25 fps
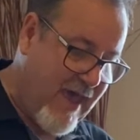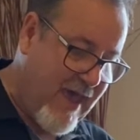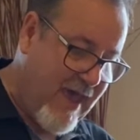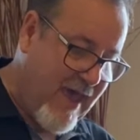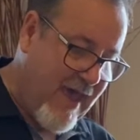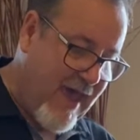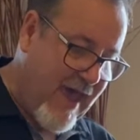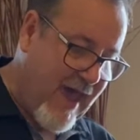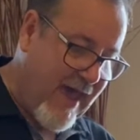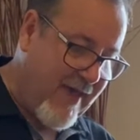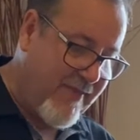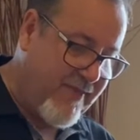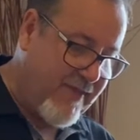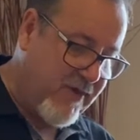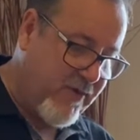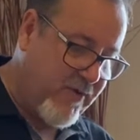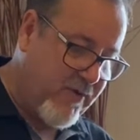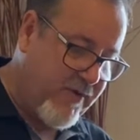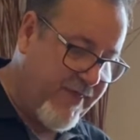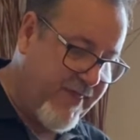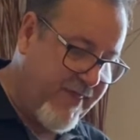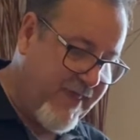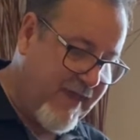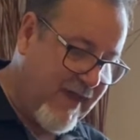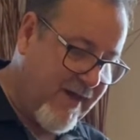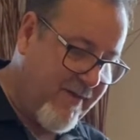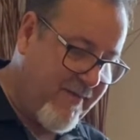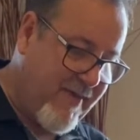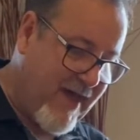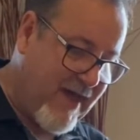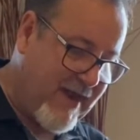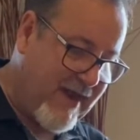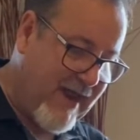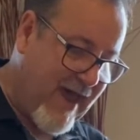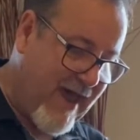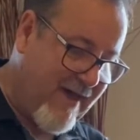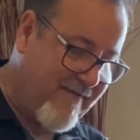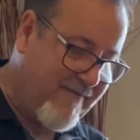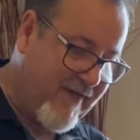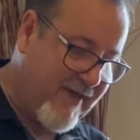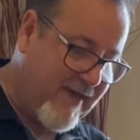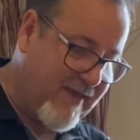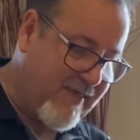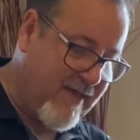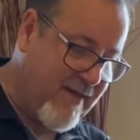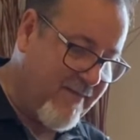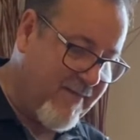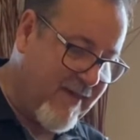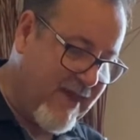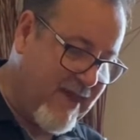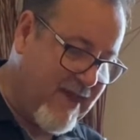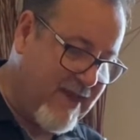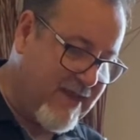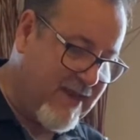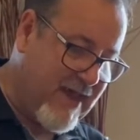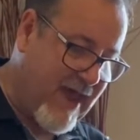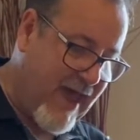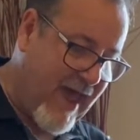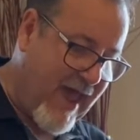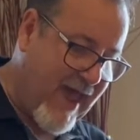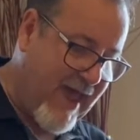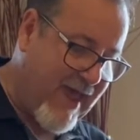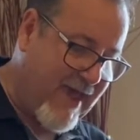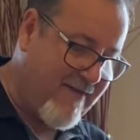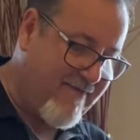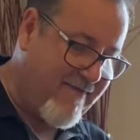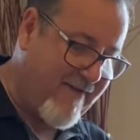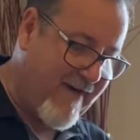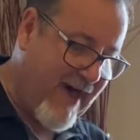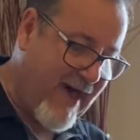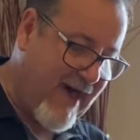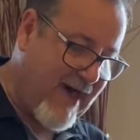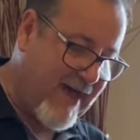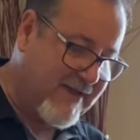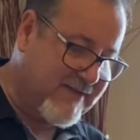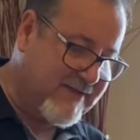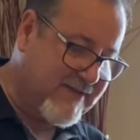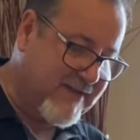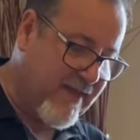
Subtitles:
And the good thing about having them in a vase